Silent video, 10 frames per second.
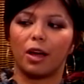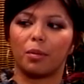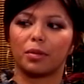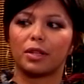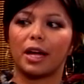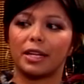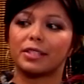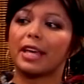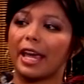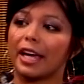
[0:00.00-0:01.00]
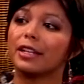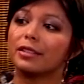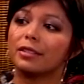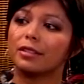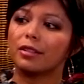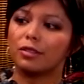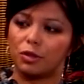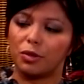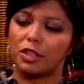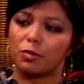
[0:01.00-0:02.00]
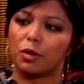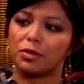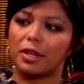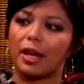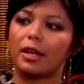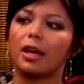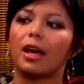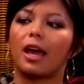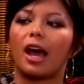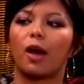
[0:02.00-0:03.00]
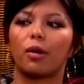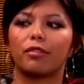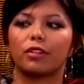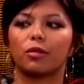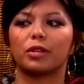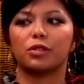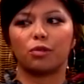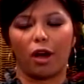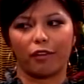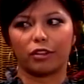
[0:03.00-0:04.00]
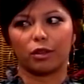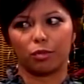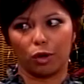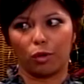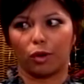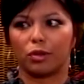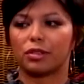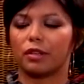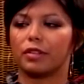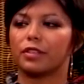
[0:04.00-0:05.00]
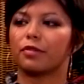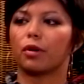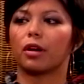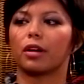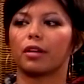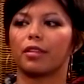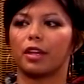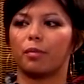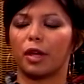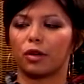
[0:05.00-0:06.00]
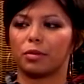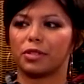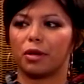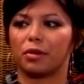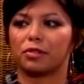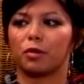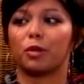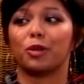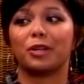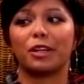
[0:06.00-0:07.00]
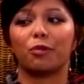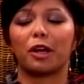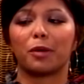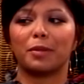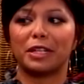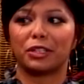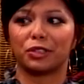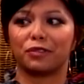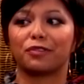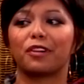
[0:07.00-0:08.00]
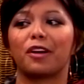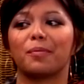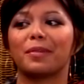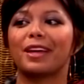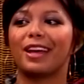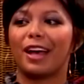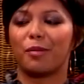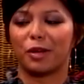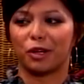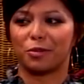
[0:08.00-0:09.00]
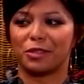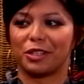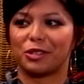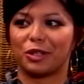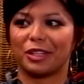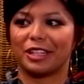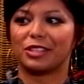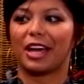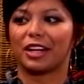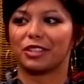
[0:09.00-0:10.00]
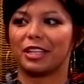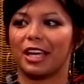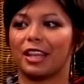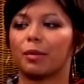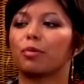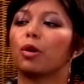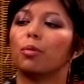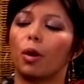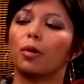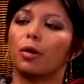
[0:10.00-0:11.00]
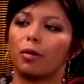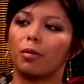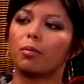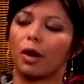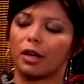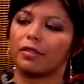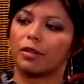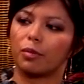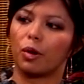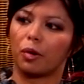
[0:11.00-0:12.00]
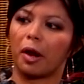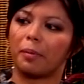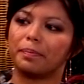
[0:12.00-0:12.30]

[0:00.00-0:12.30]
clients can do this pro se. However, we do offer the pro bono service for the bankruptcy also, but you need a recommendation from a bankruptcy attorney to actually get in the pro bono part of the program.